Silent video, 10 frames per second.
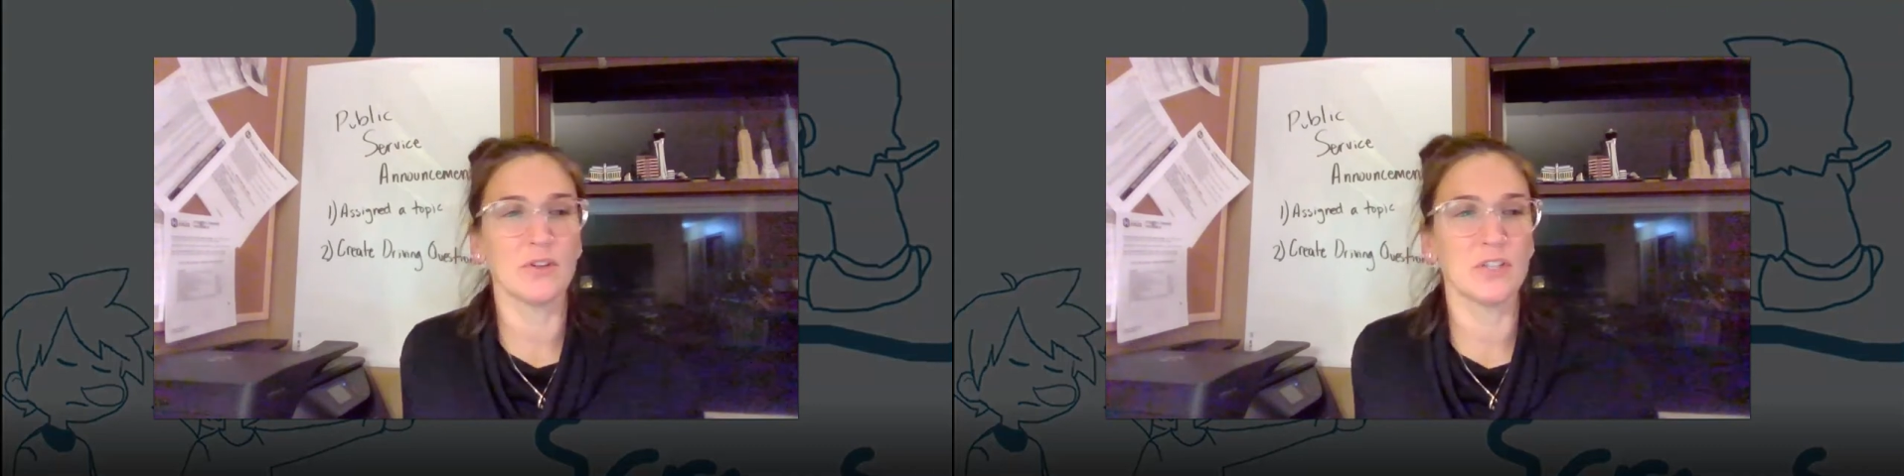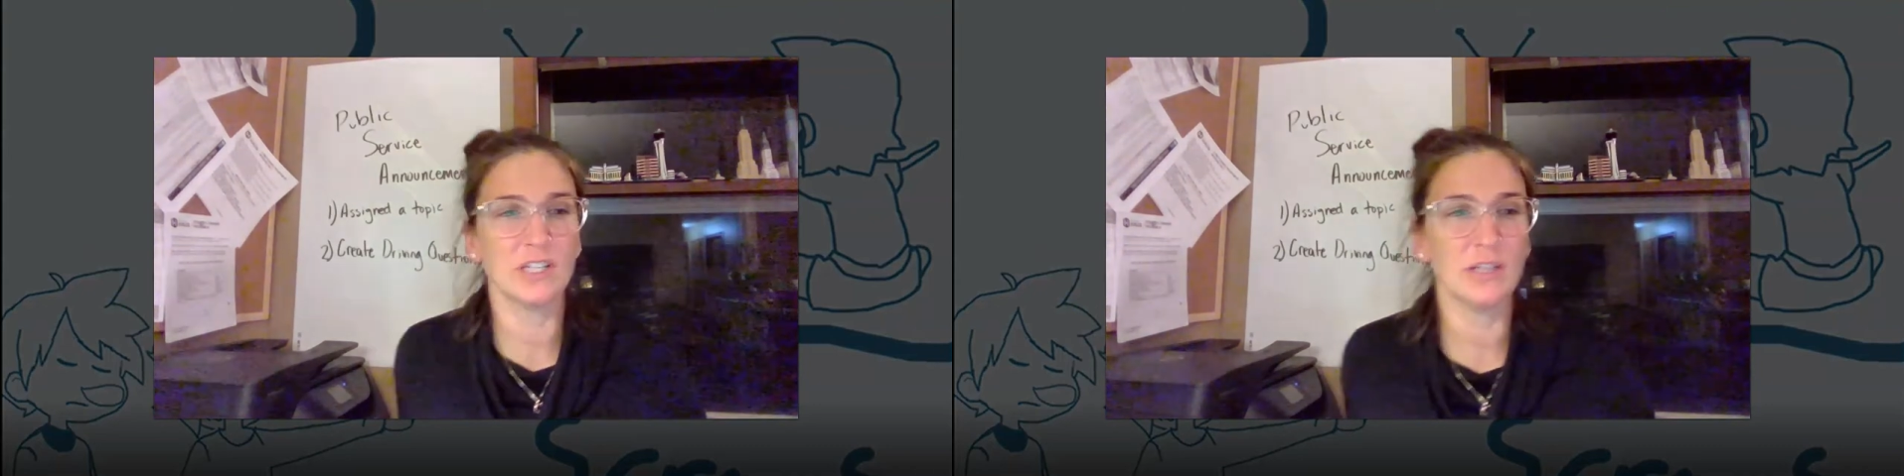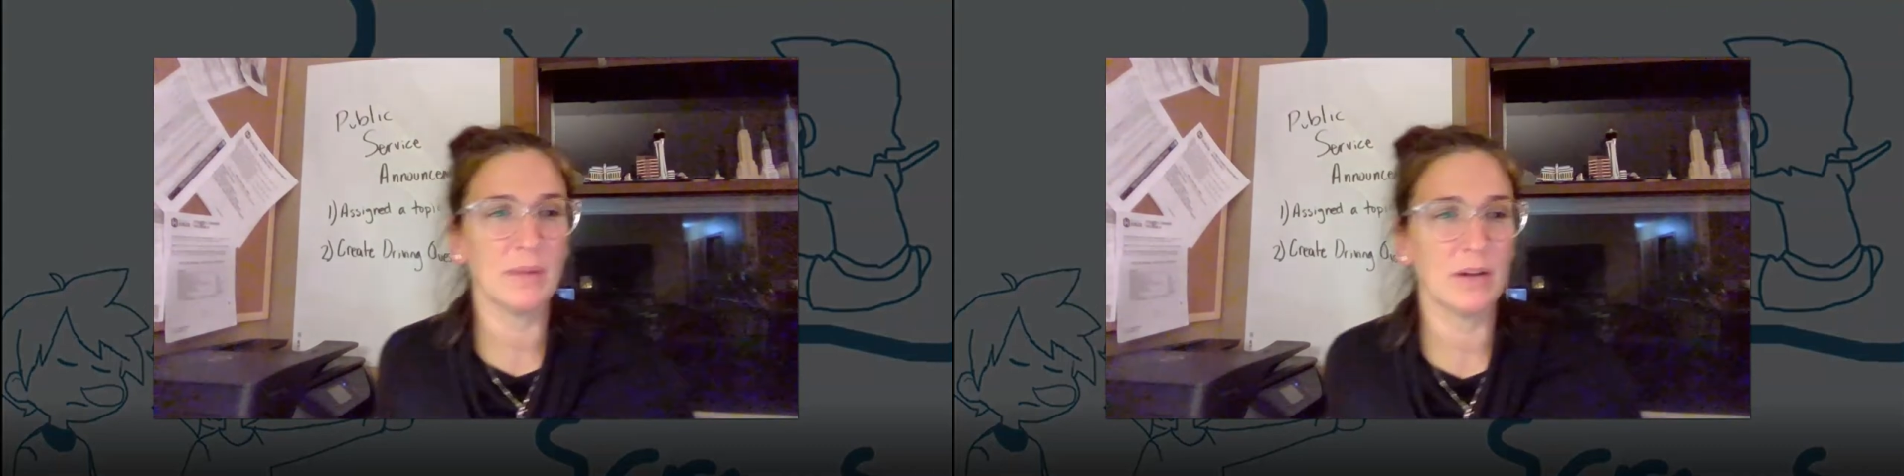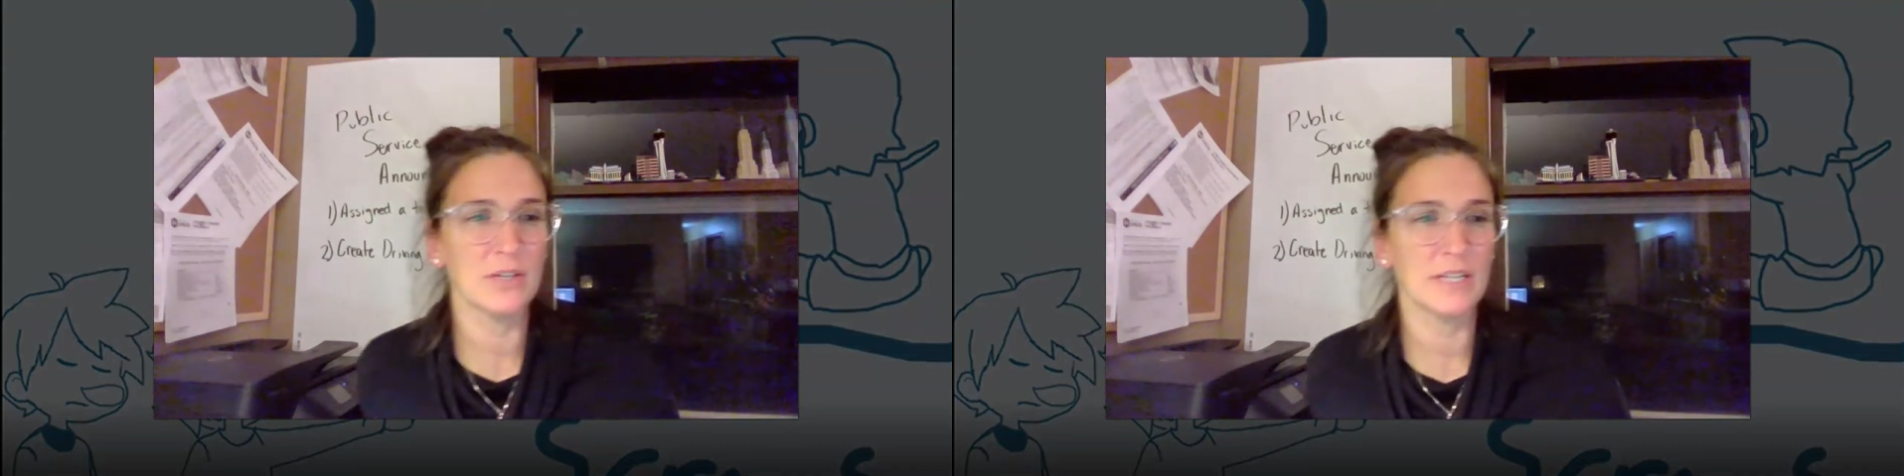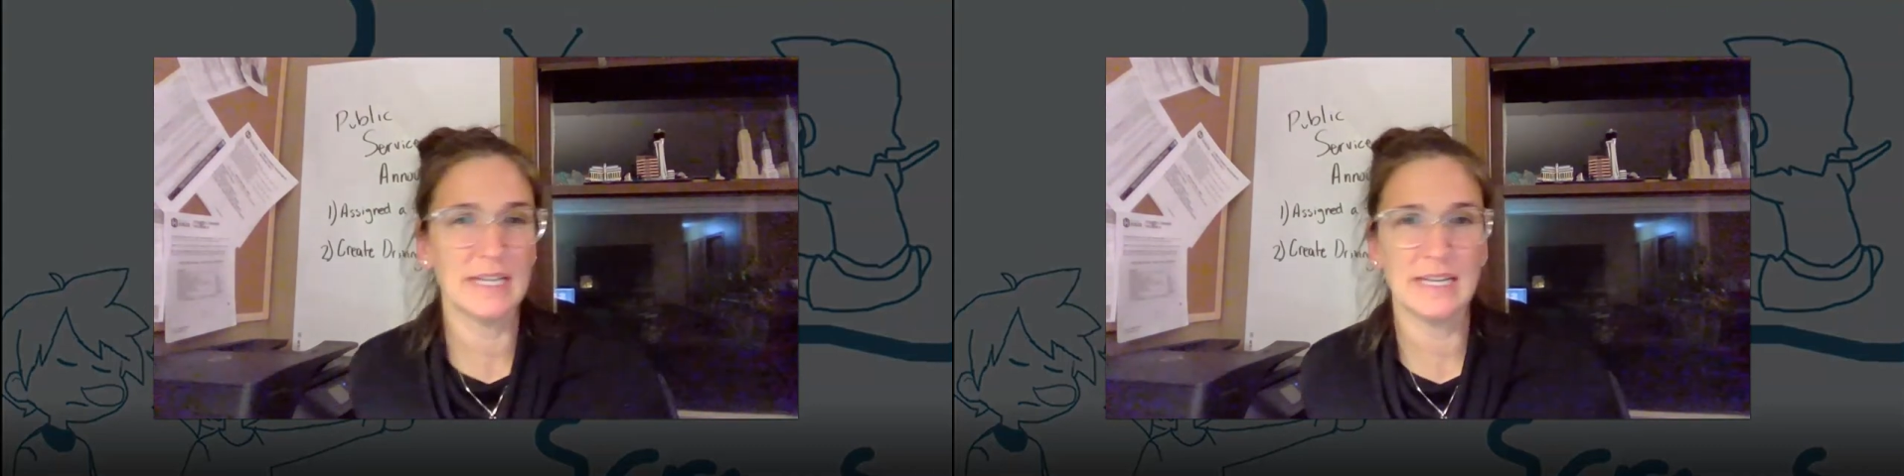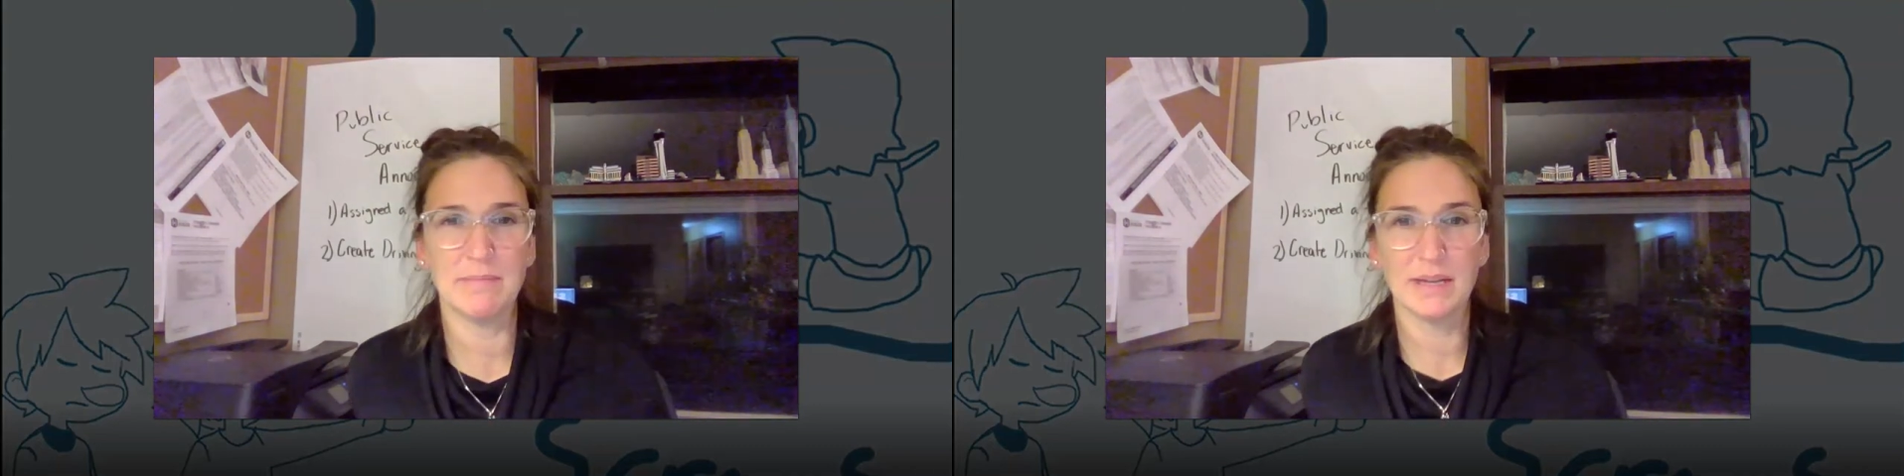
There's still about a